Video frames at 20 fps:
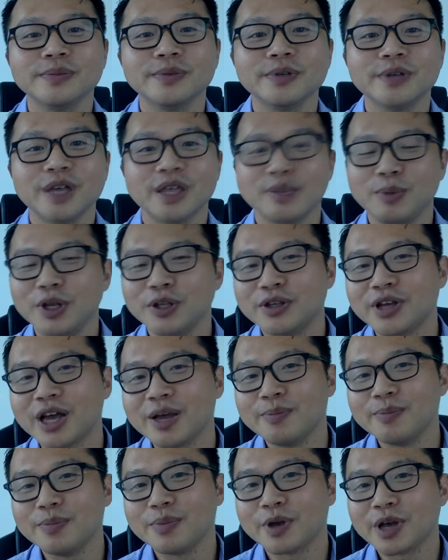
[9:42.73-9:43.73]
In the
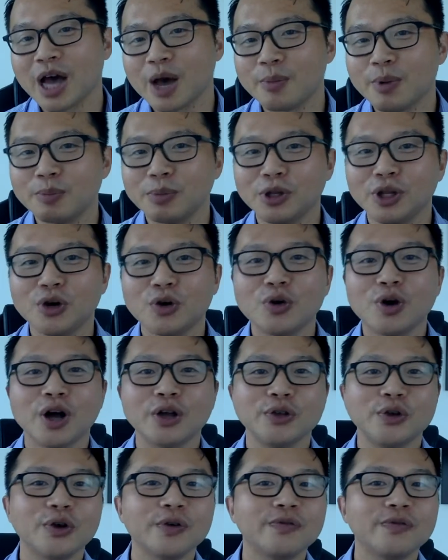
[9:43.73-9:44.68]
meantime, comment below on your